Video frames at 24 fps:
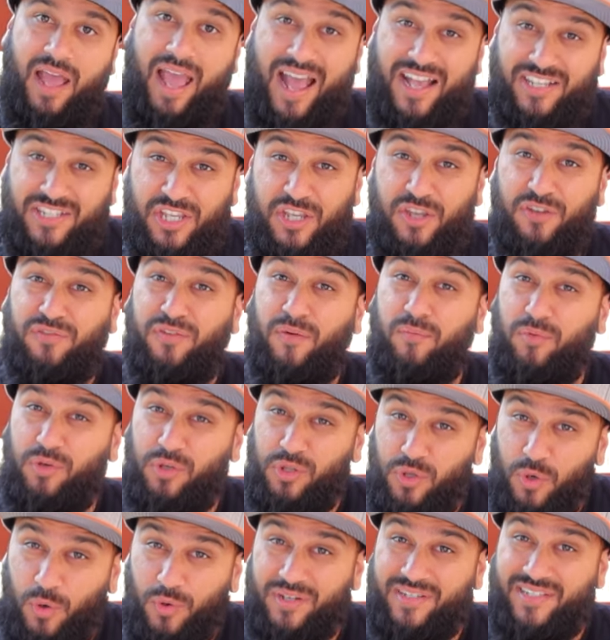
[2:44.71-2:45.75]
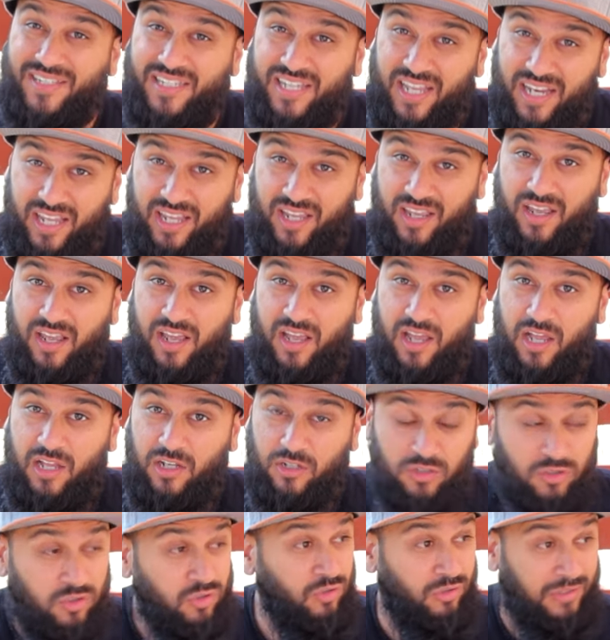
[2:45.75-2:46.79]
SQ from New York City,
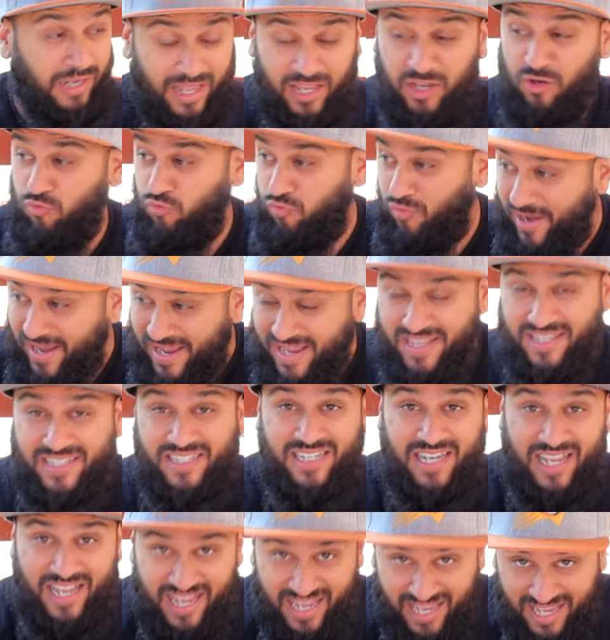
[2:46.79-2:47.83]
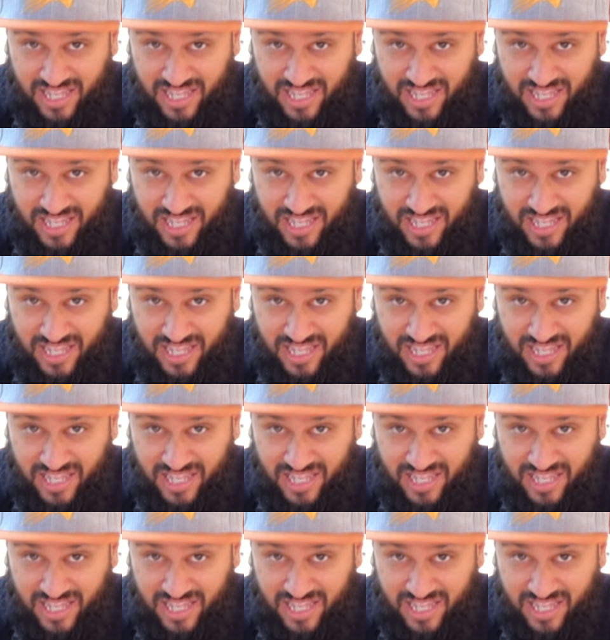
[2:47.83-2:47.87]
like raised